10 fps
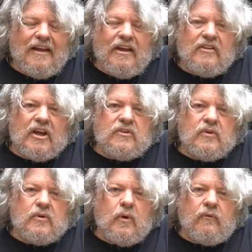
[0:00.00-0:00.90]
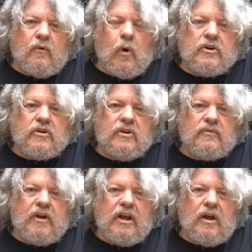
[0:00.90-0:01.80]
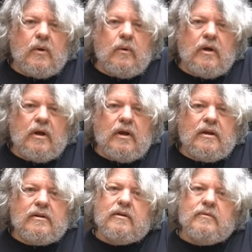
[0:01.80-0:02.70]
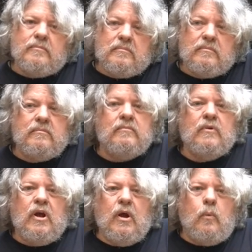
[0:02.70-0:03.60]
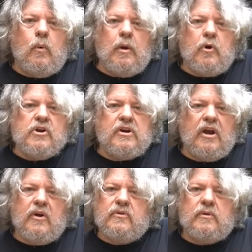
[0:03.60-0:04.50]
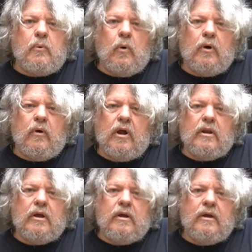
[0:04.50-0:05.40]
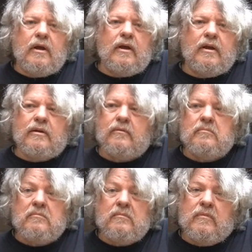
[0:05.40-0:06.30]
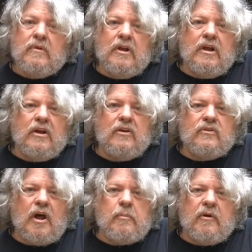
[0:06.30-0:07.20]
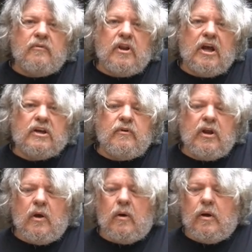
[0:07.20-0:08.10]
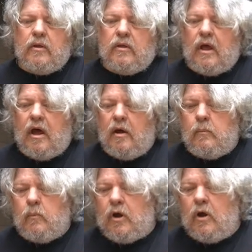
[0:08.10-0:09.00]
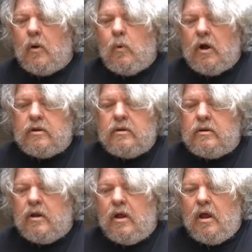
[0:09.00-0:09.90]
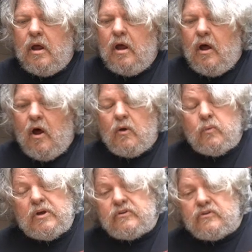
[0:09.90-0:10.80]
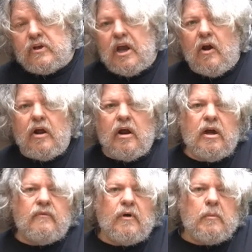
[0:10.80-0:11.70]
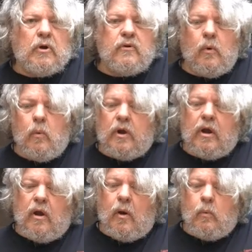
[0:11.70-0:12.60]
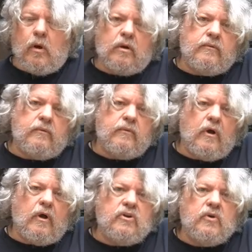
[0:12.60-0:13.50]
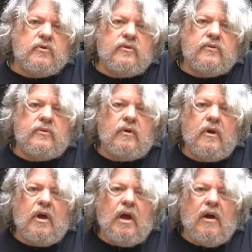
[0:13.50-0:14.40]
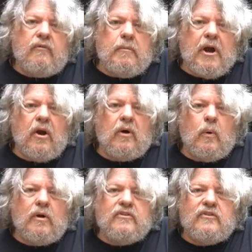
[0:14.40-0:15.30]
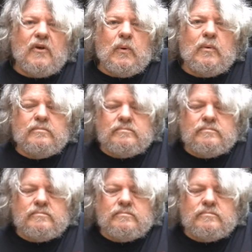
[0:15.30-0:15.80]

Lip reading: thanks for watching this video, and we appreciate your support greatly. And stop in for the next video. I'm working on one on reasons to carry a knife. I'm also working on one on uses for paracord, so